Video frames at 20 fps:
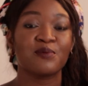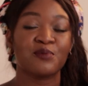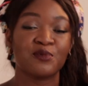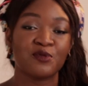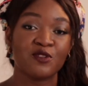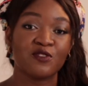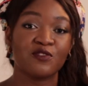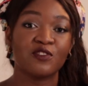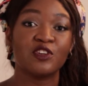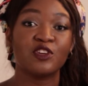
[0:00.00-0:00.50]

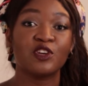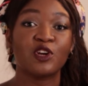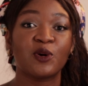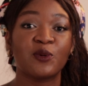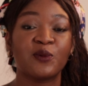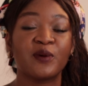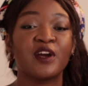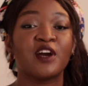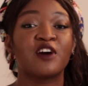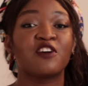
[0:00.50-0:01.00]
improving
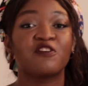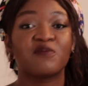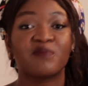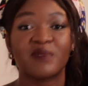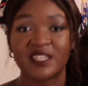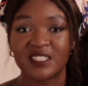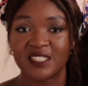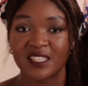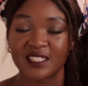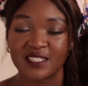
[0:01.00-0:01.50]
your way of
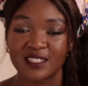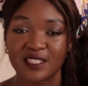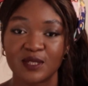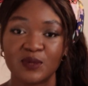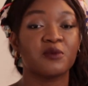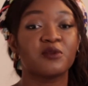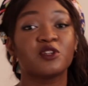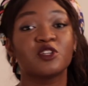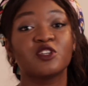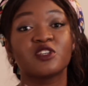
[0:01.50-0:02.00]

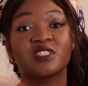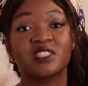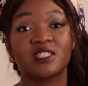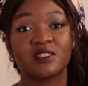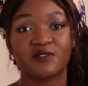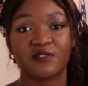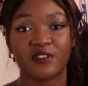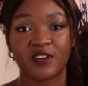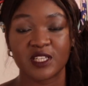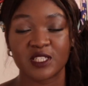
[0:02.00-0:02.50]
budgeting will look
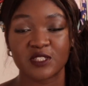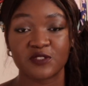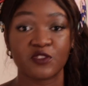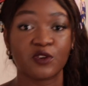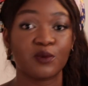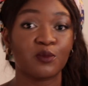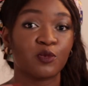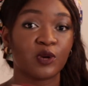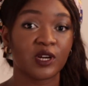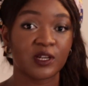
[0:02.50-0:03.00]
different
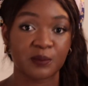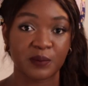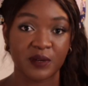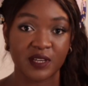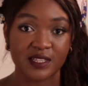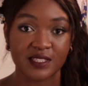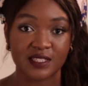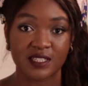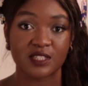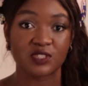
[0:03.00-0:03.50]
from one
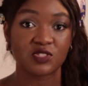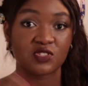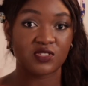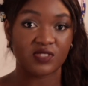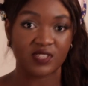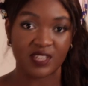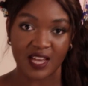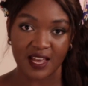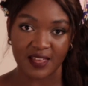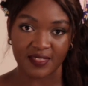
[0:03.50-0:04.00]
person
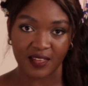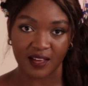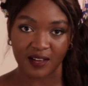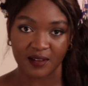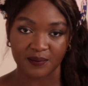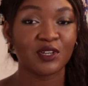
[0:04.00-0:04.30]
to the other,